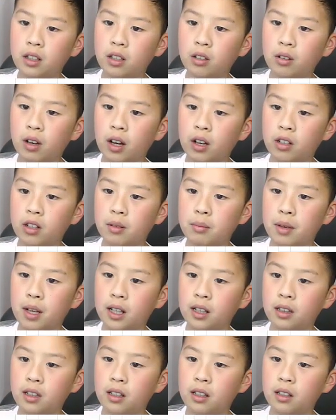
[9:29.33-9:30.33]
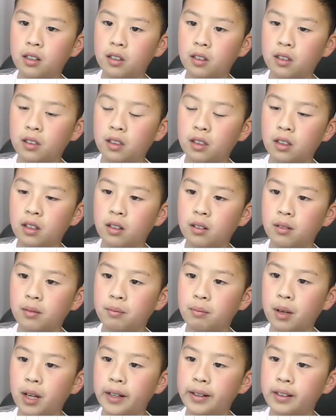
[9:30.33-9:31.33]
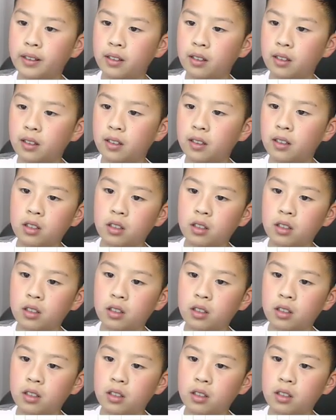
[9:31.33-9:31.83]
you how to make these buttons.